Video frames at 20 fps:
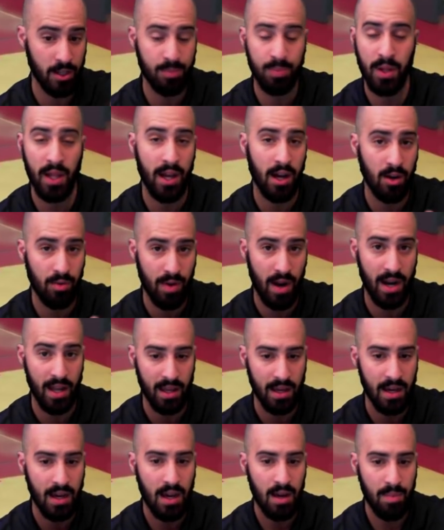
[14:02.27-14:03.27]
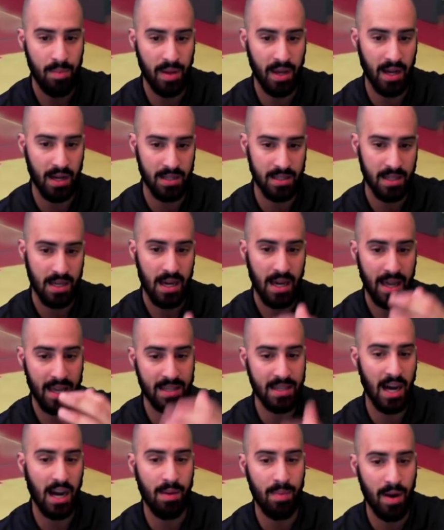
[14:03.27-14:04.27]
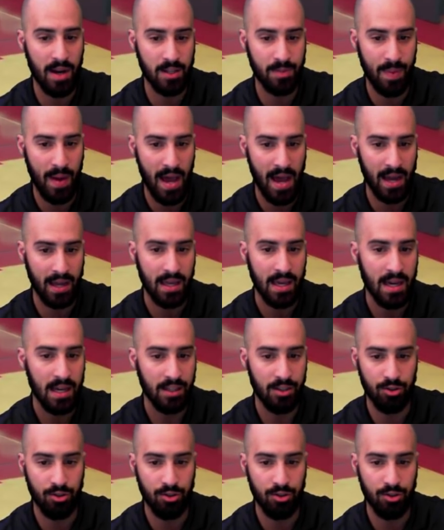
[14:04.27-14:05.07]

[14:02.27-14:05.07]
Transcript: play already because he's got him on his back.